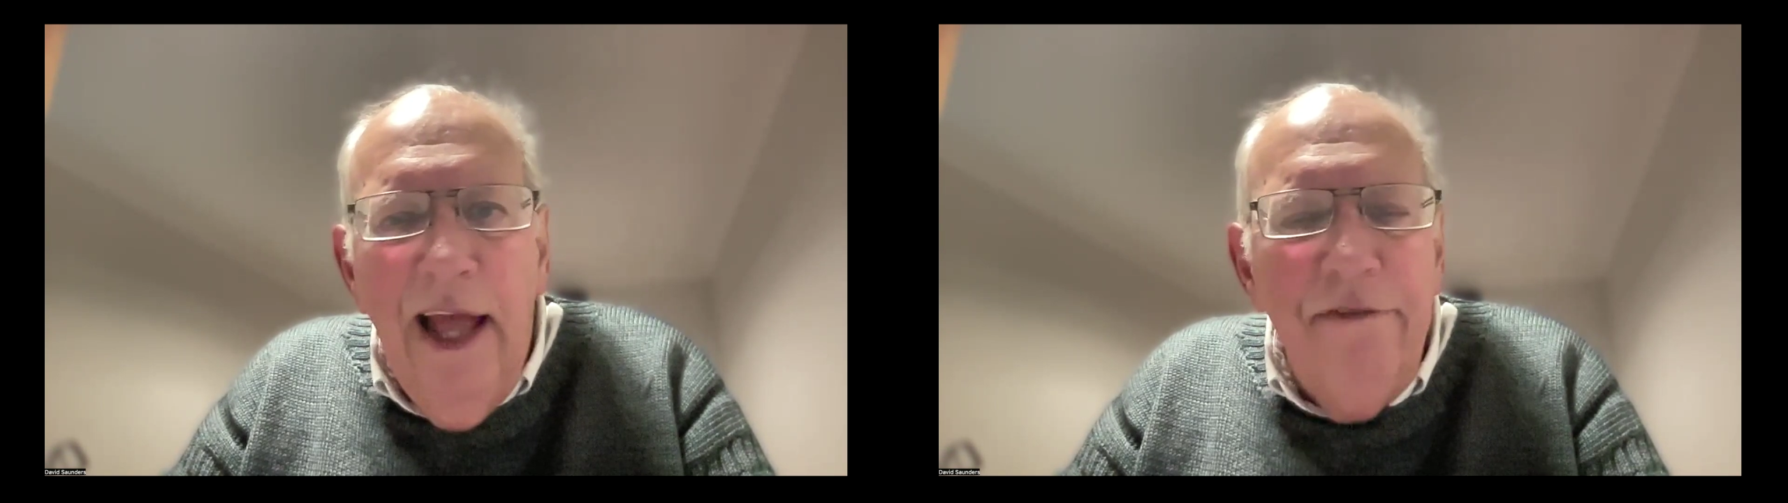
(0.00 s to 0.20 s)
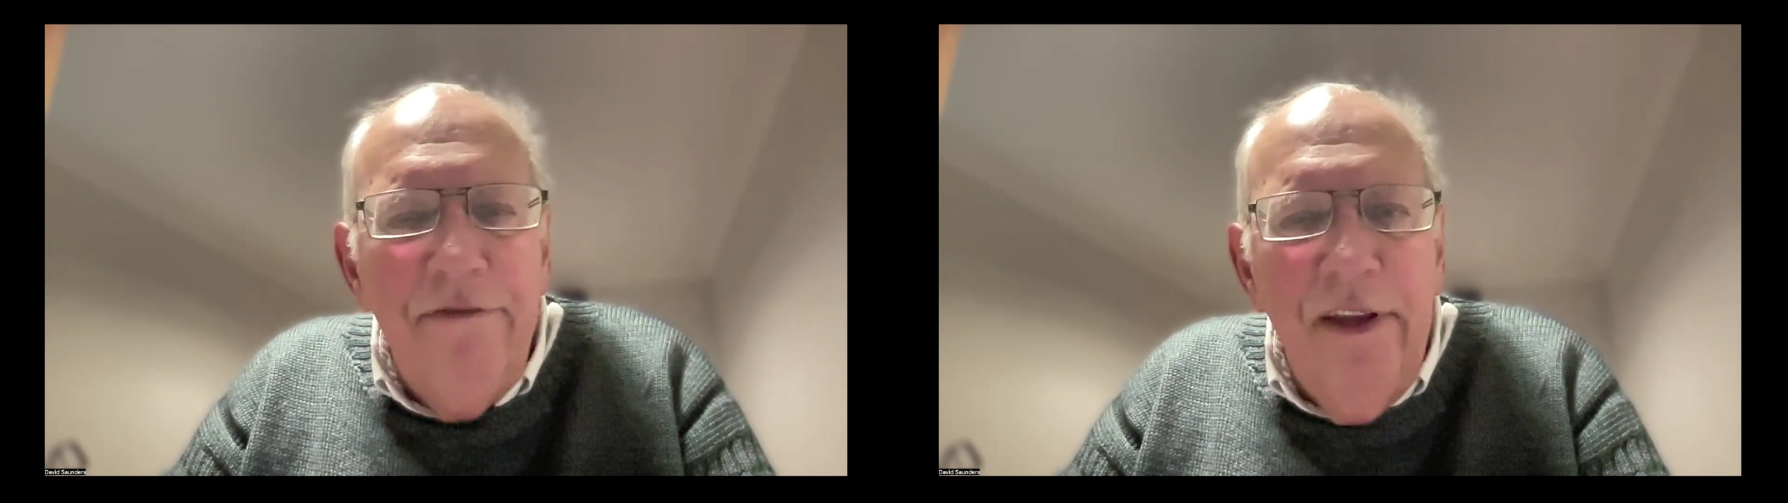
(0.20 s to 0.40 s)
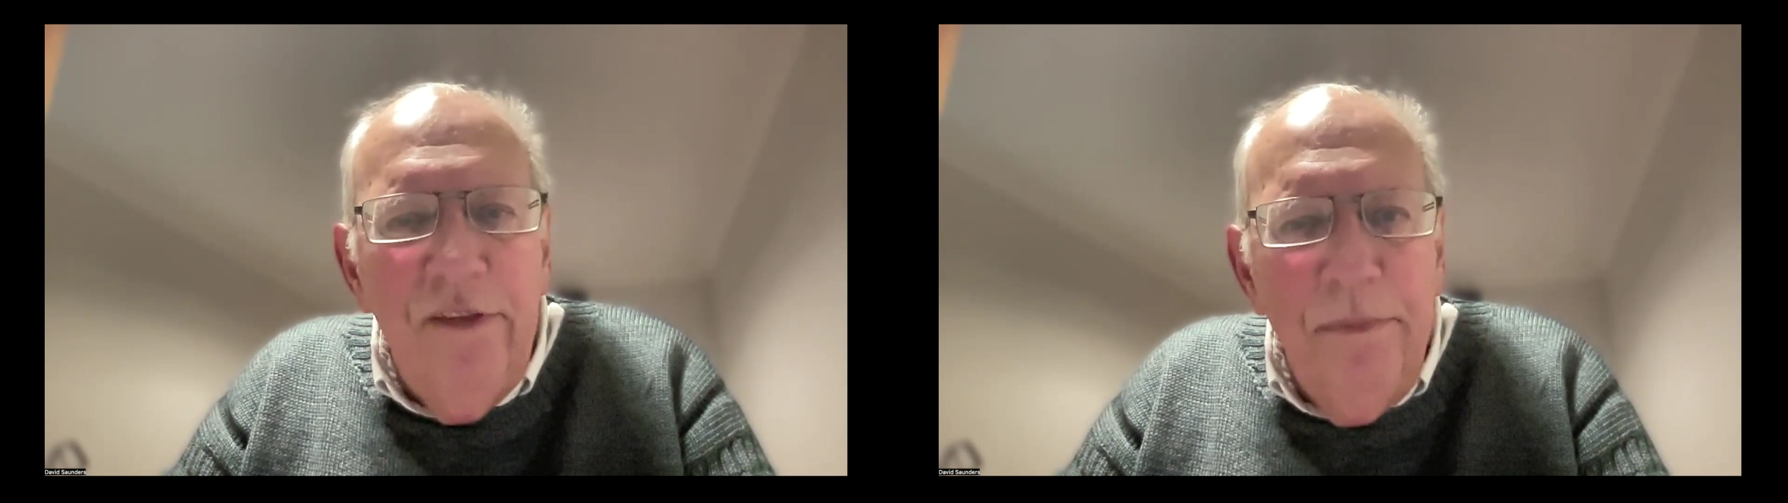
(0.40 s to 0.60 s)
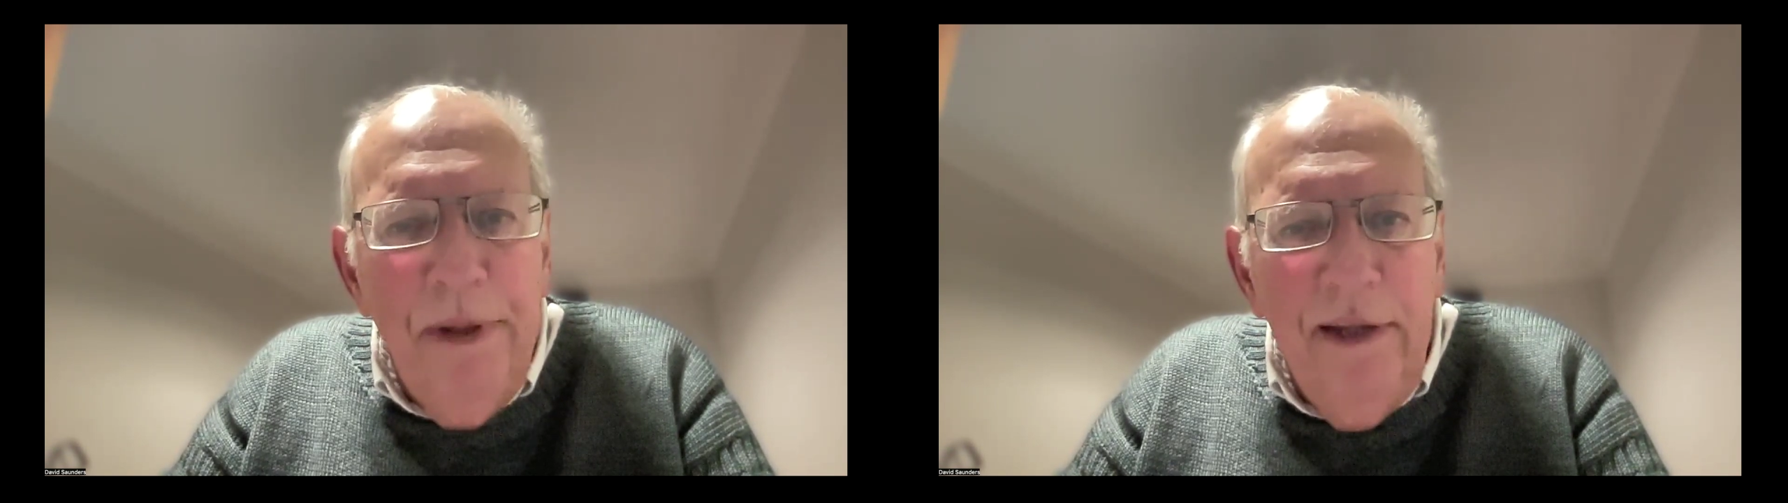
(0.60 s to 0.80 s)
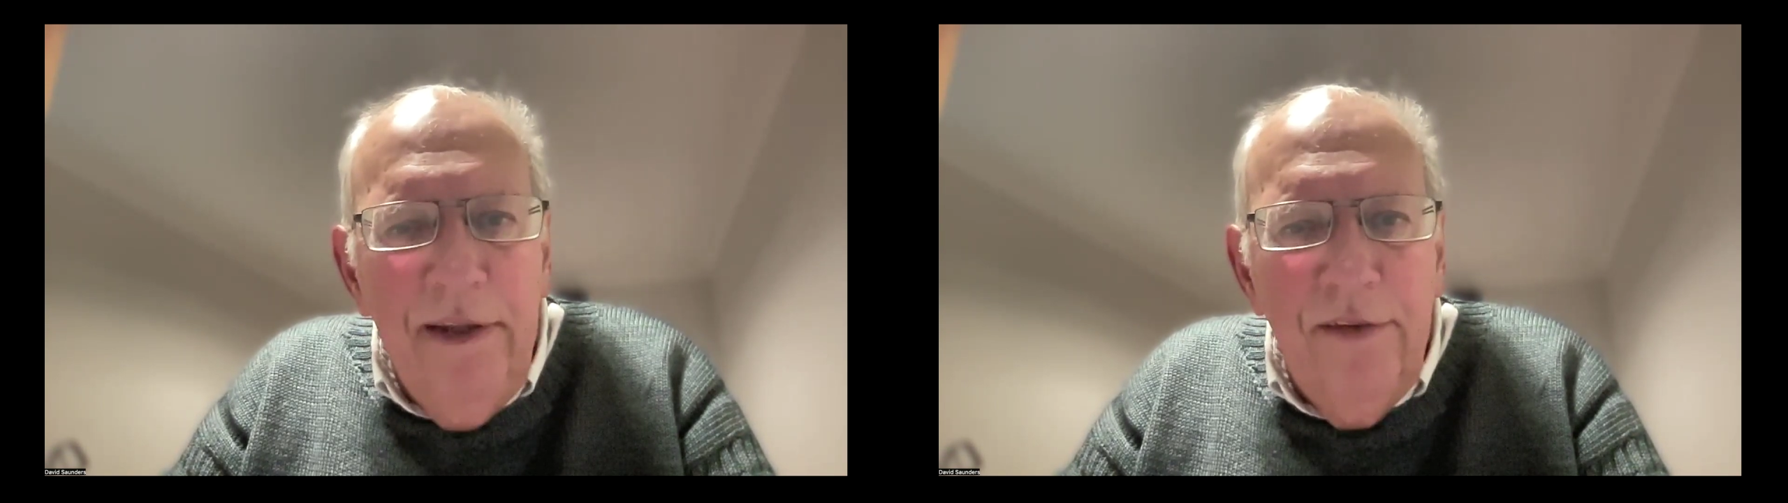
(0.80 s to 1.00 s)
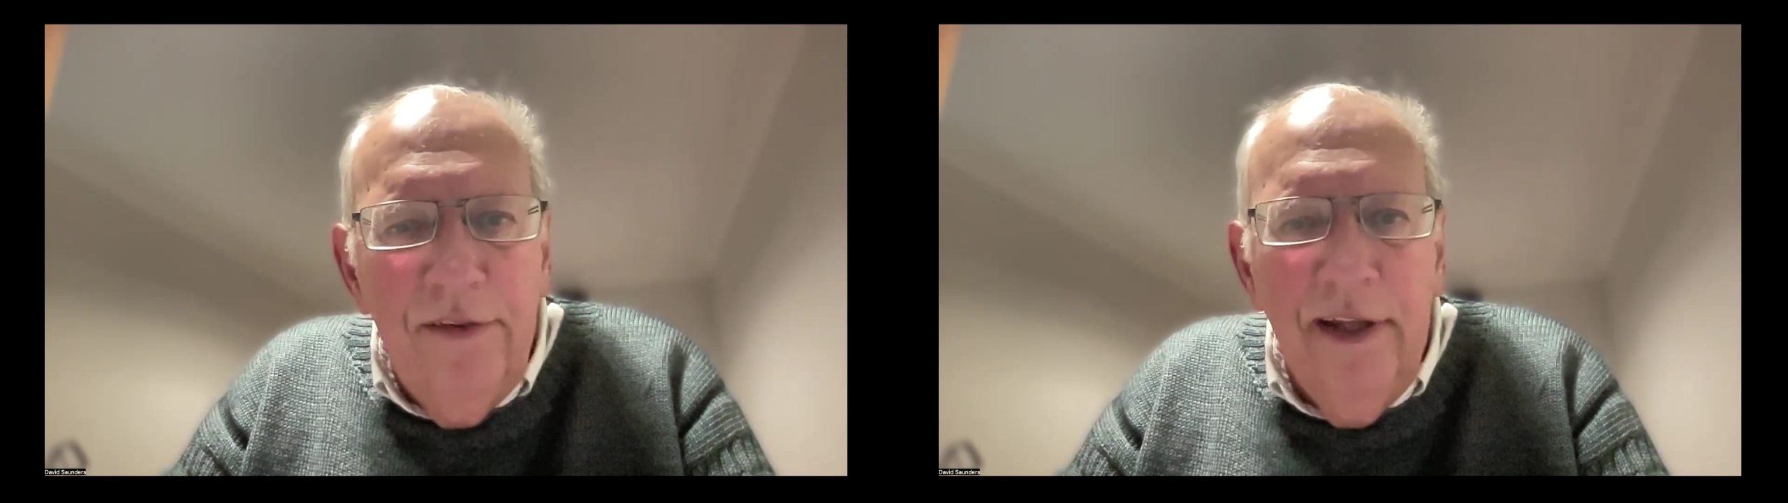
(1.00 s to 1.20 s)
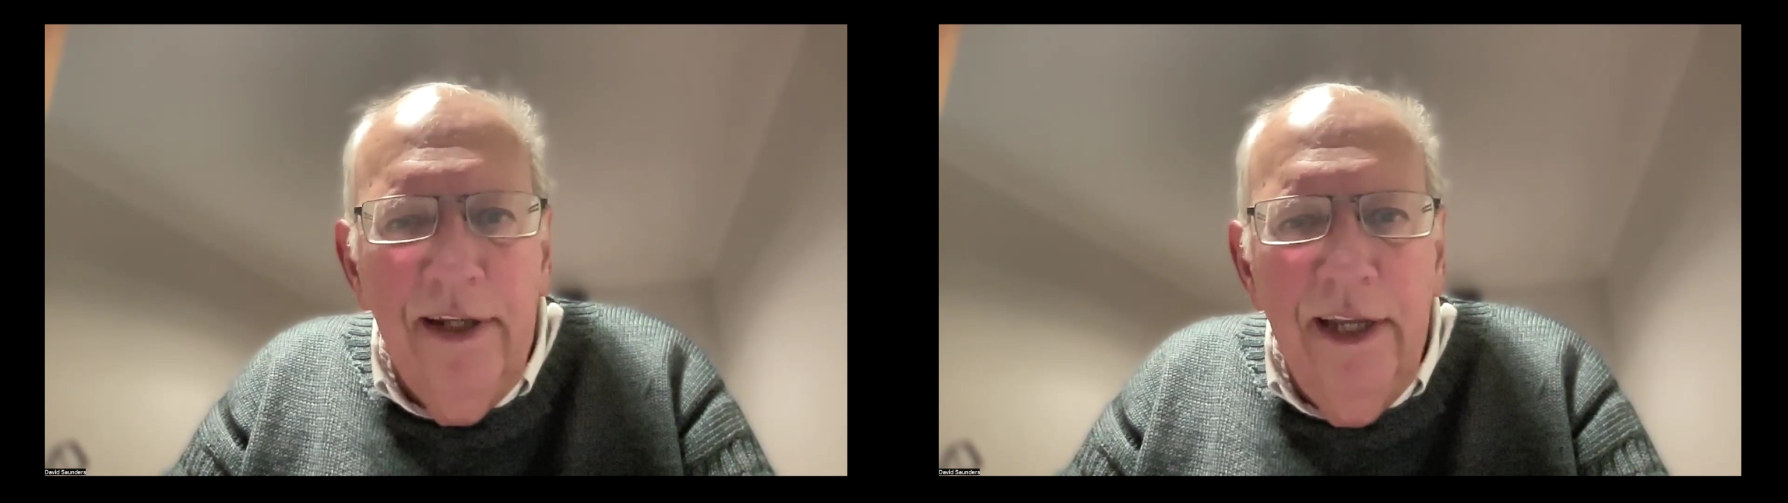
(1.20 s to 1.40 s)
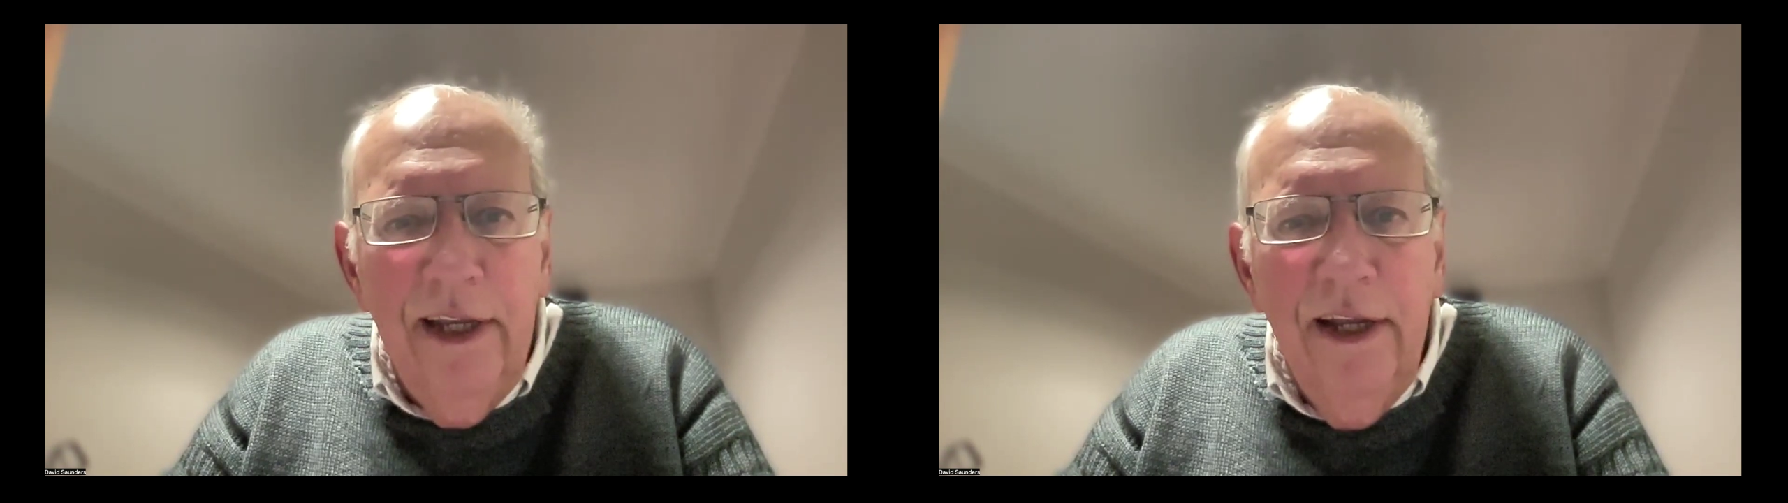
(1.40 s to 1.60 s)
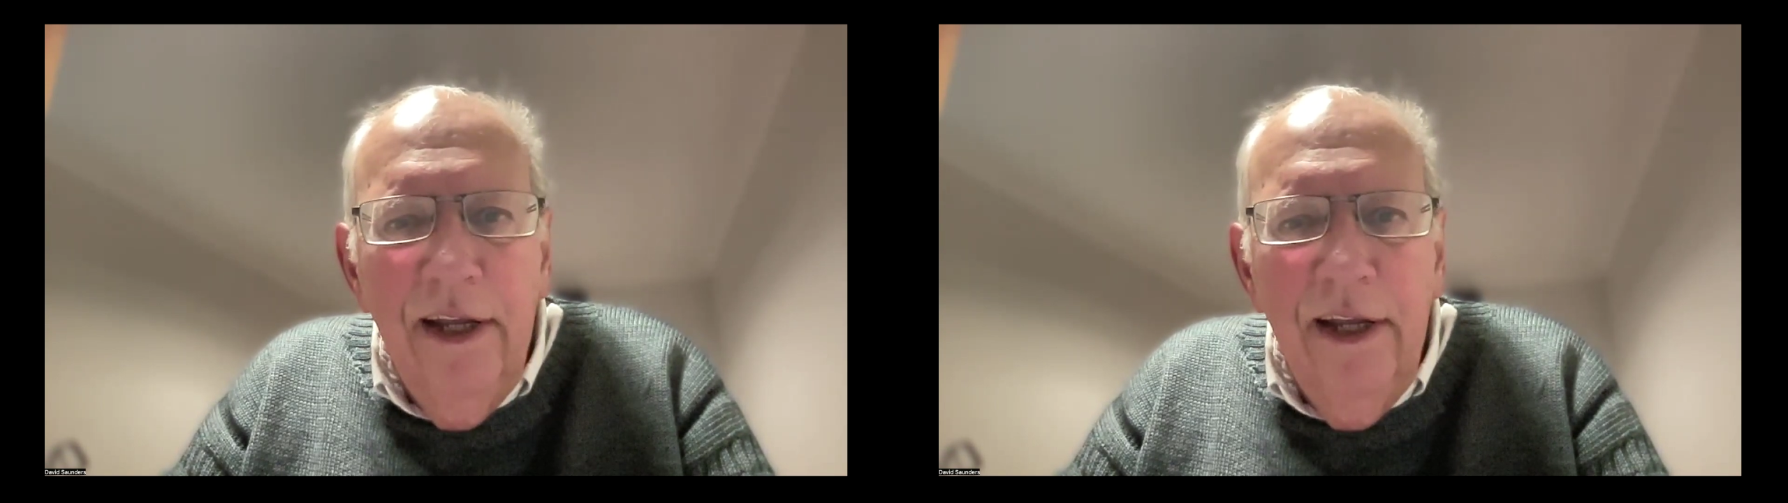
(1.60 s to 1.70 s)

a feasibility study,